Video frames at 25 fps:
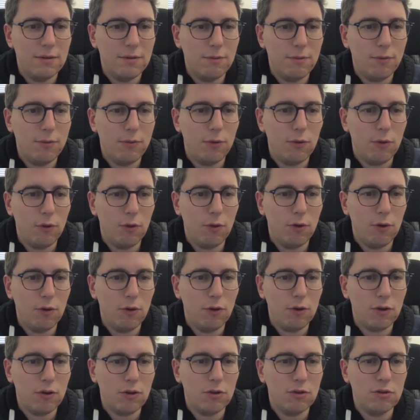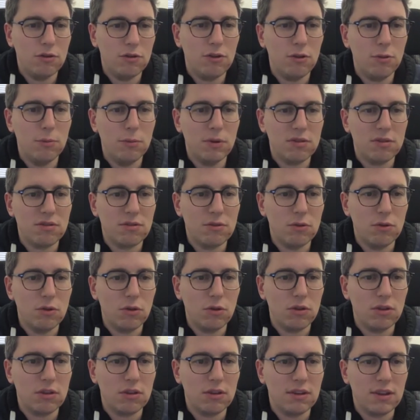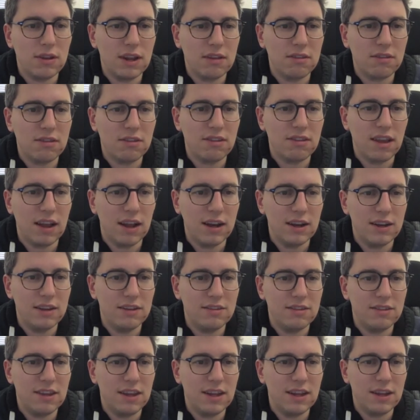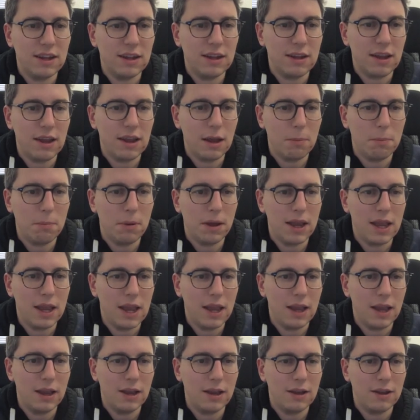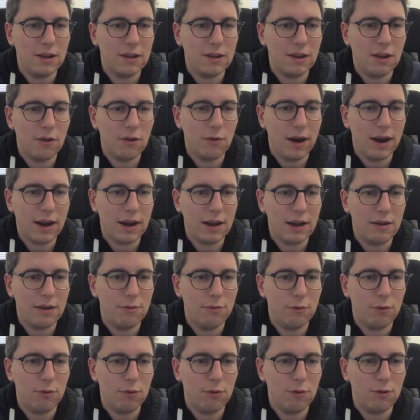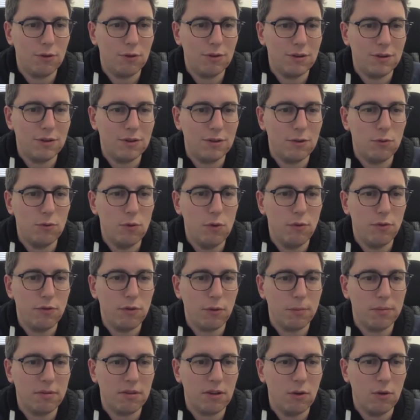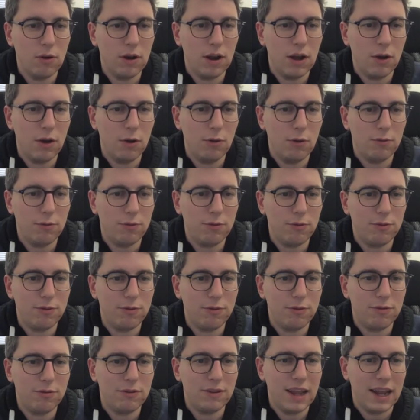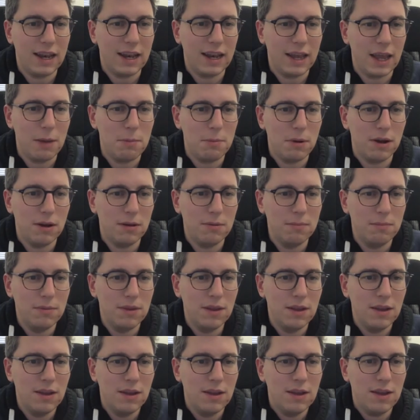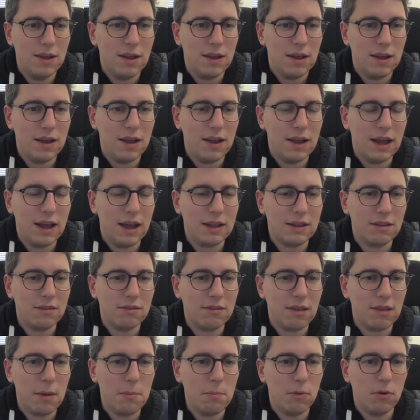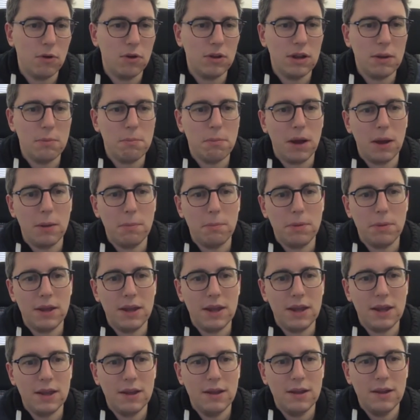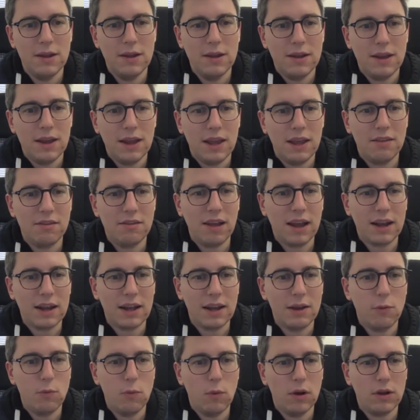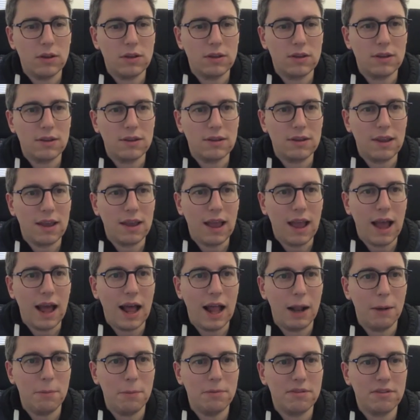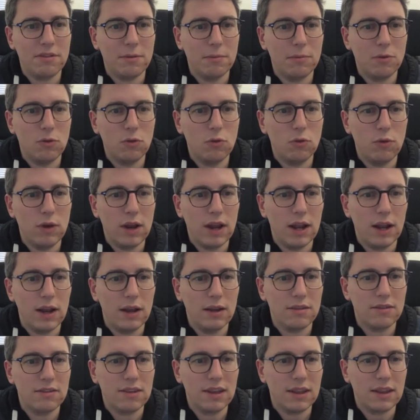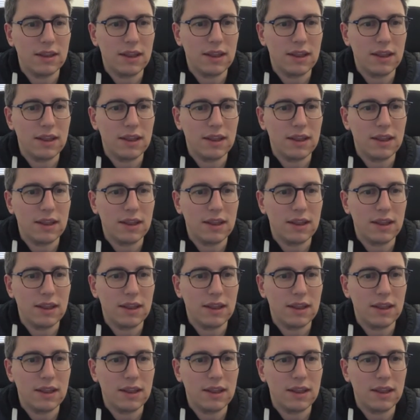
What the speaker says: for consumers to not necessarily see that they are paying directly for the rooftop solar of their neighbor. At the same point, it might be exactly what helps them to realize that